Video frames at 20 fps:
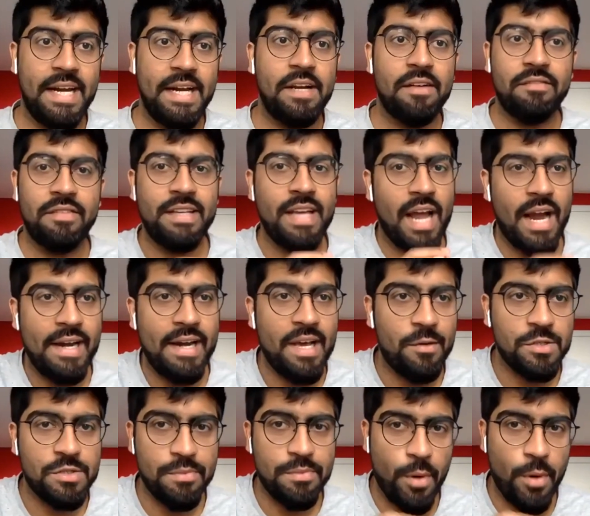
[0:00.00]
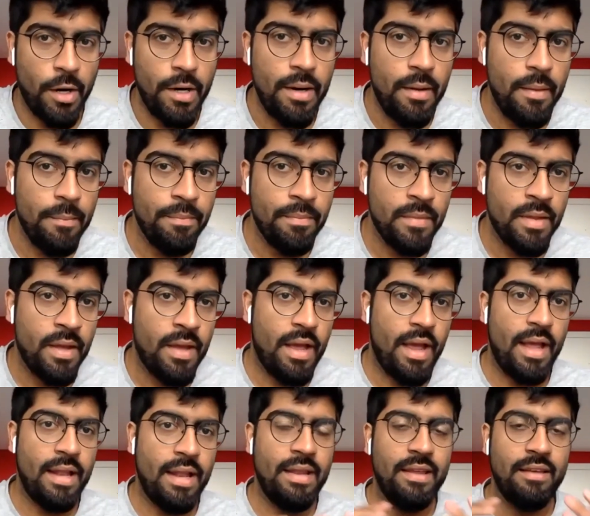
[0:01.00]
seed of the idea was born,
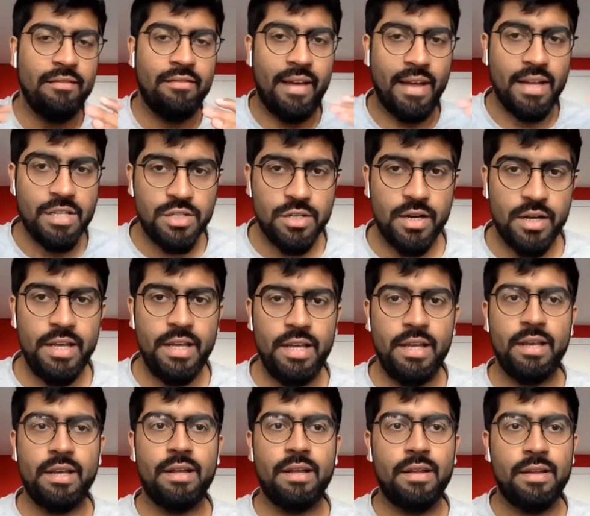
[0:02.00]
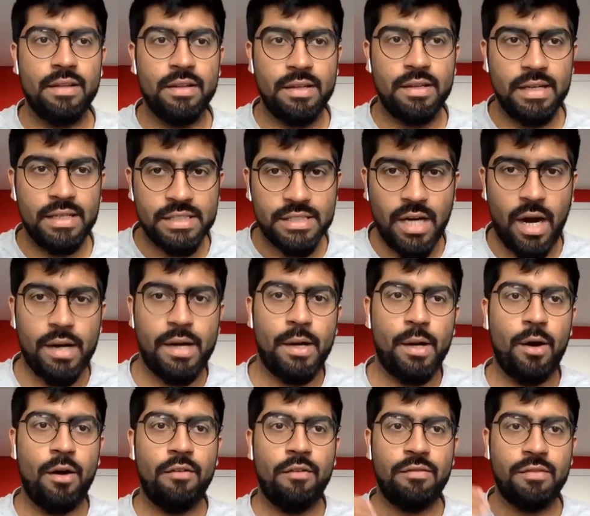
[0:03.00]
and eventually it
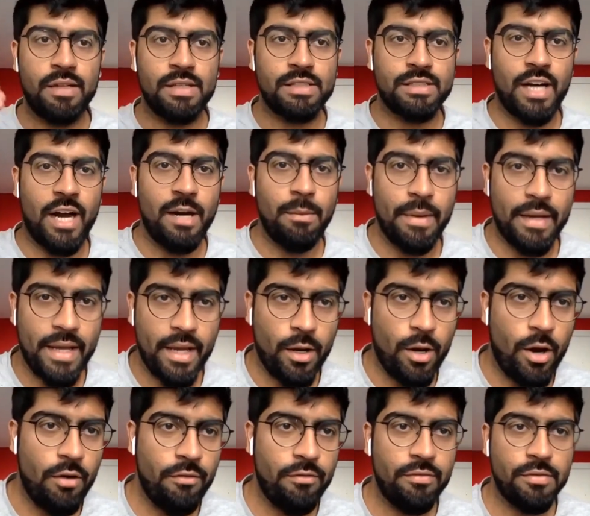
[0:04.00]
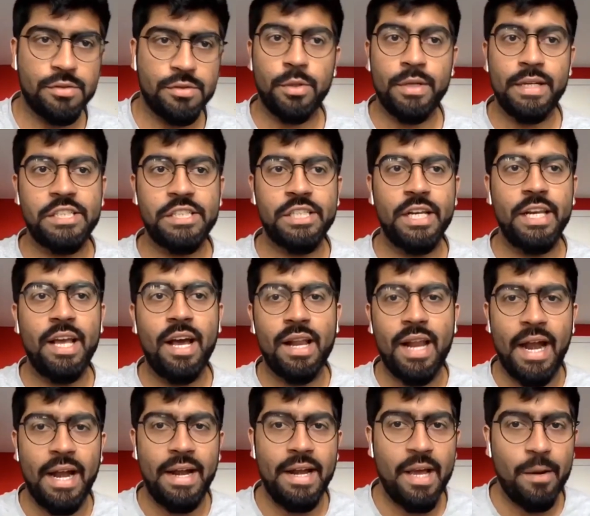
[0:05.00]
started picking off.
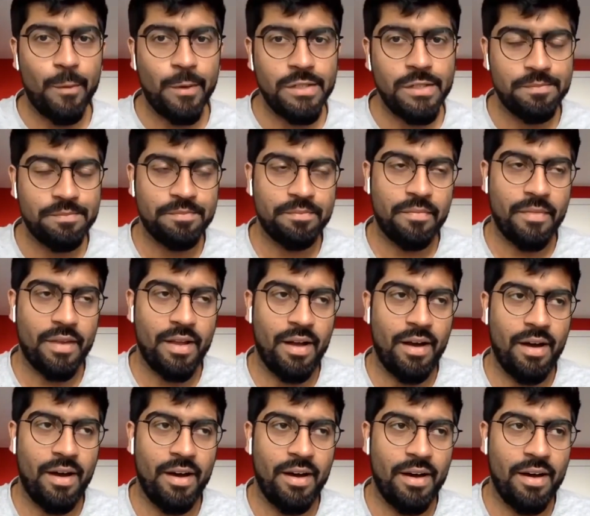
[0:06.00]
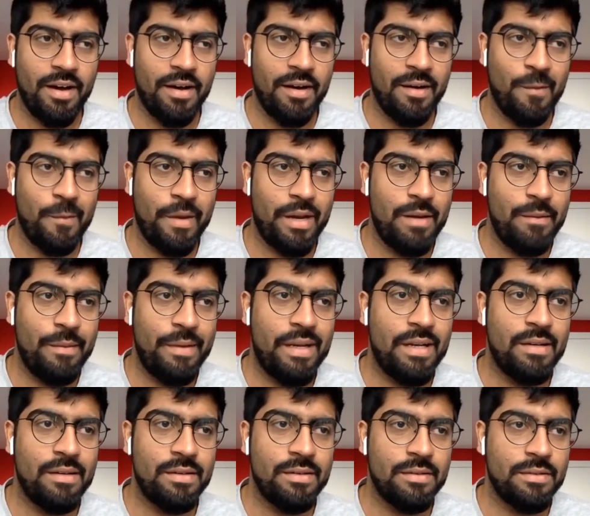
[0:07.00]
initially our idea was,
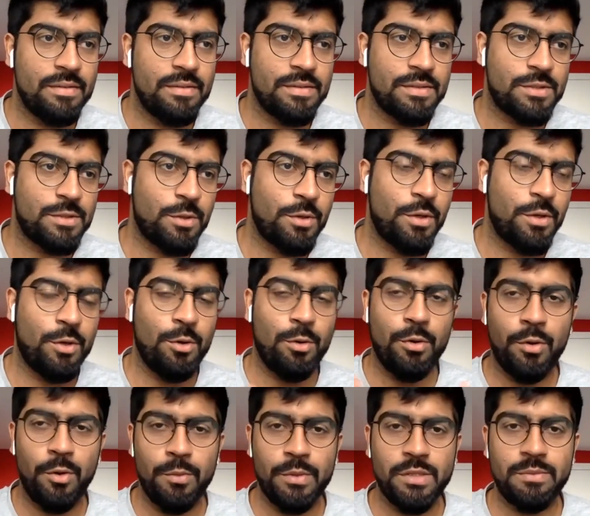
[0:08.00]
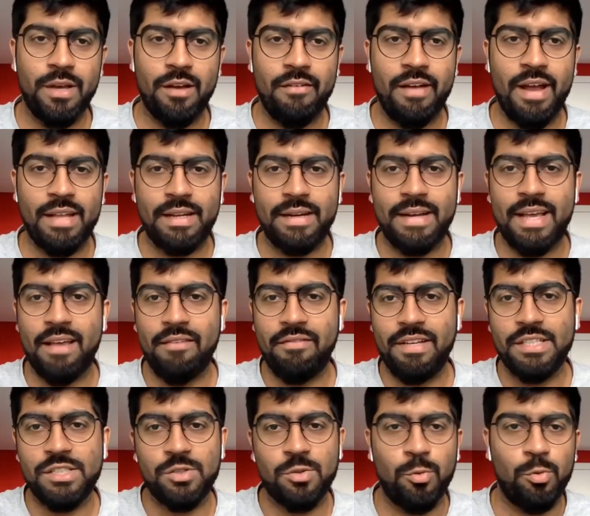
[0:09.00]
so you must be aware that
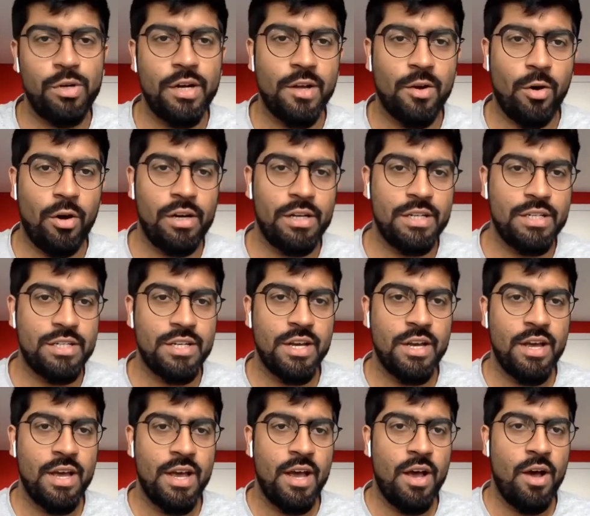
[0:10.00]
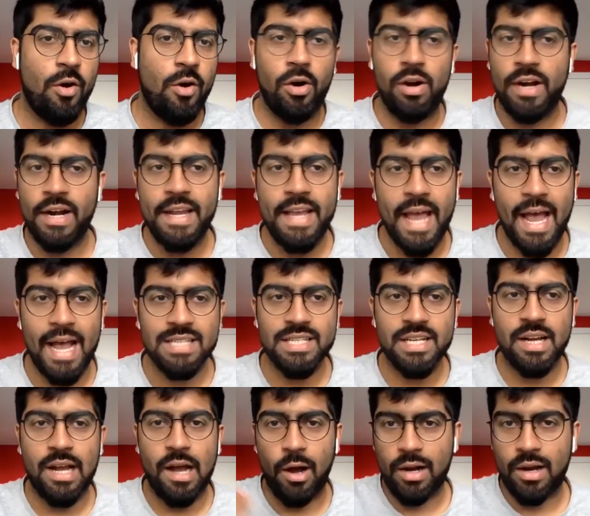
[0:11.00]
every school and college already
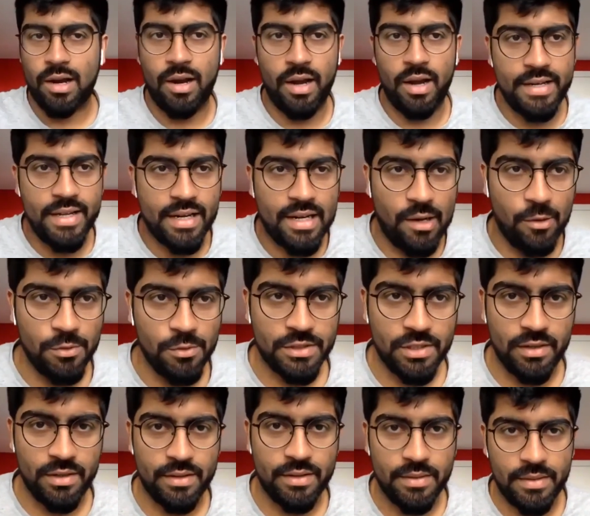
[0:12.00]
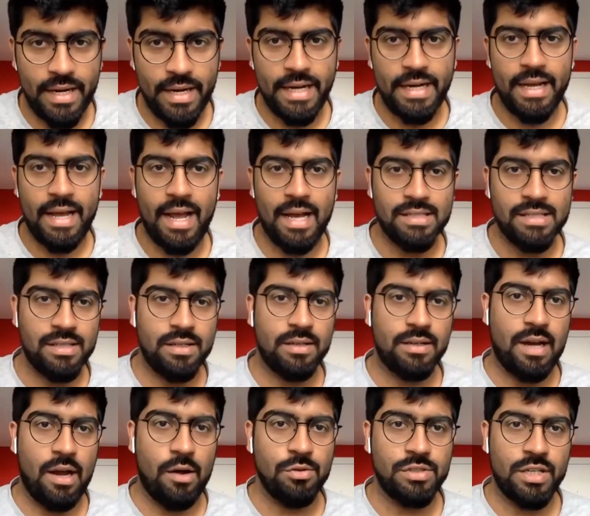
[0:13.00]
has a career counselor, right? Has
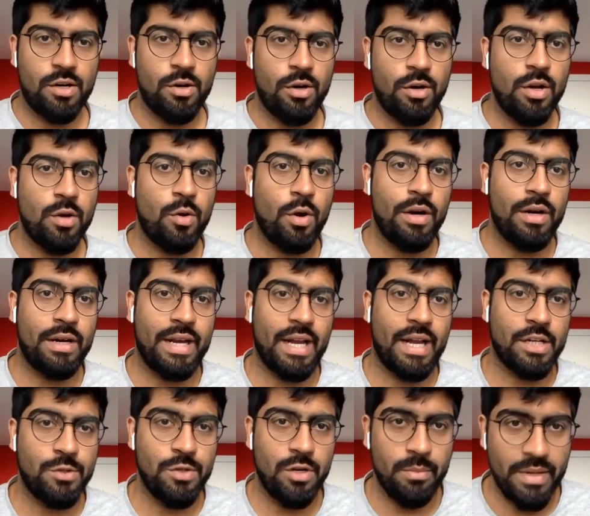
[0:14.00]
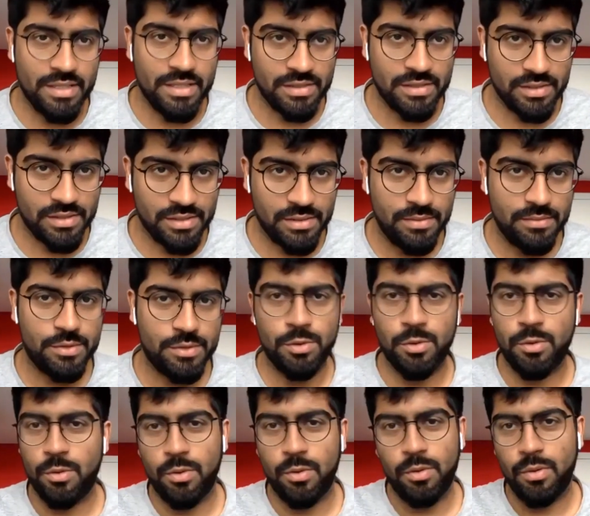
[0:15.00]
a counselor on a contractual basis.
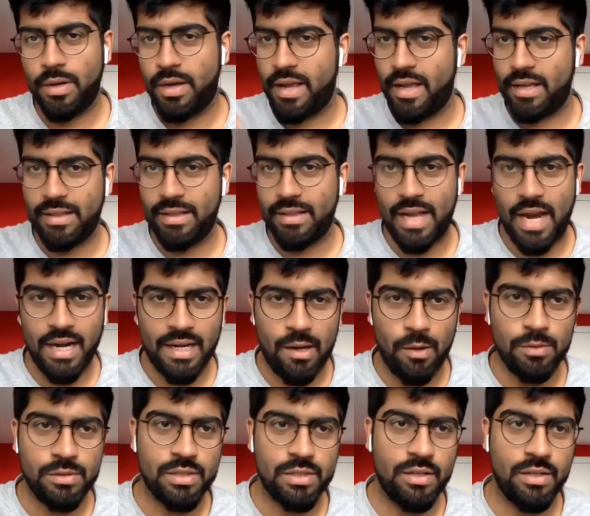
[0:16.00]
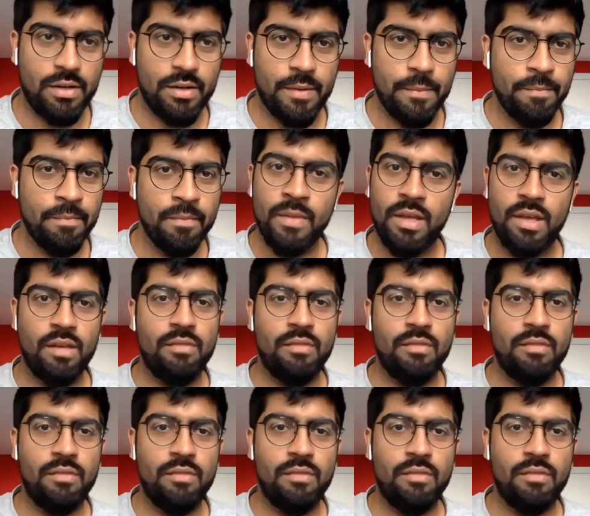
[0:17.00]
So that counselor,